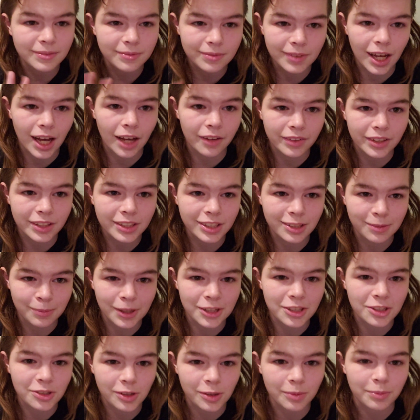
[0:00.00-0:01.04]
obviously
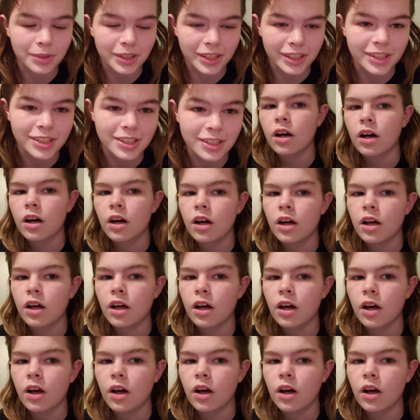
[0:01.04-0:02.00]
menstrual complete, stuff like that.